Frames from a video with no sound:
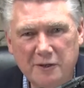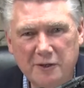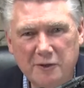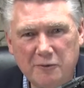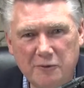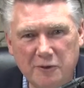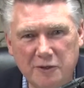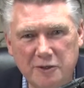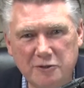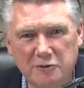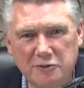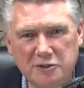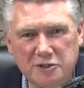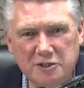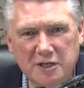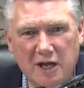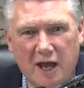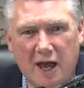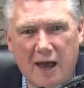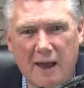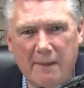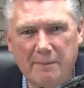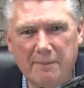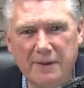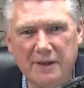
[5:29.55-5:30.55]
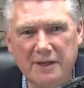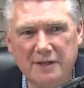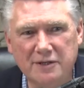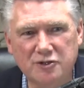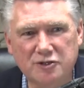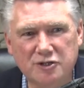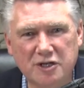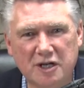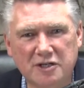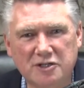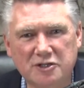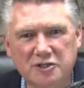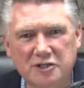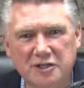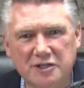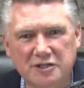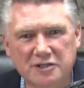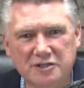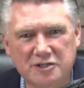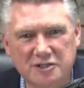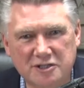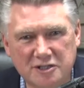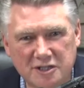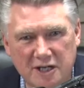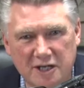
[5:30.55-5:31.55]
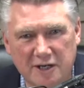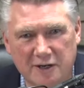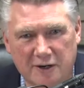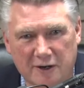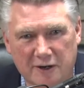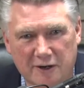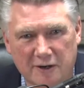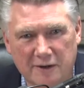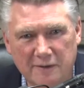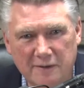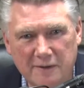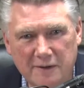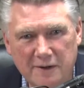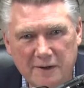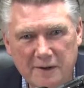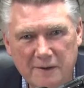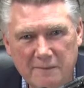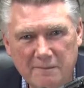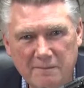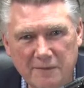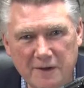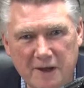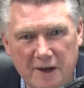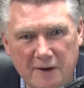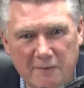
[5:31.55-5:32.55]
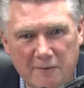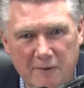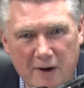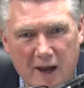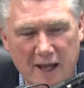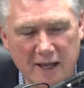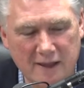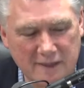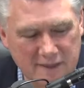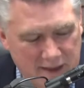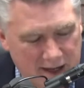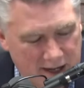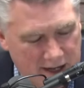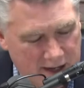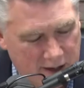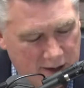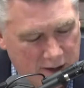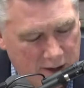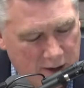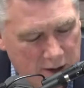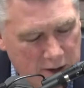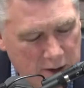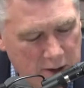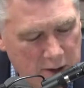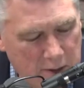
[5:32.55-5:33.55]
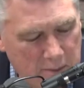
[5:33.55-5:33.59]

when you stop and just consider that right there,